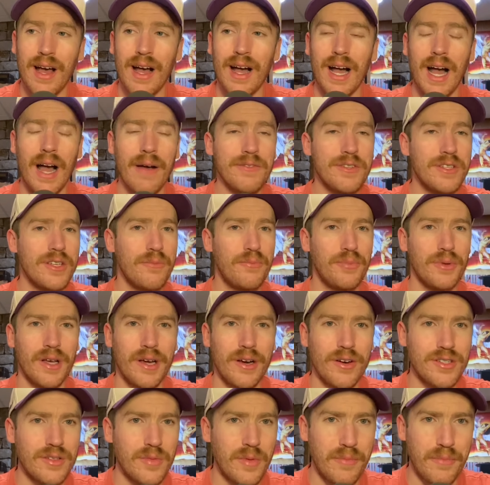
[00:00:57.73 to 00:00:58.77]
Obviously,
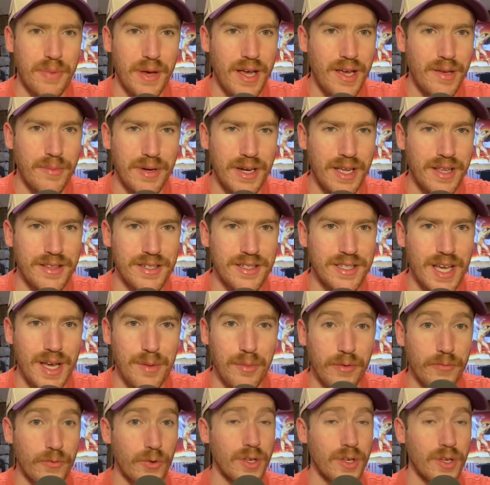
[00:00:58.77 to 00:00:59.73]
players have been paid beneath the table for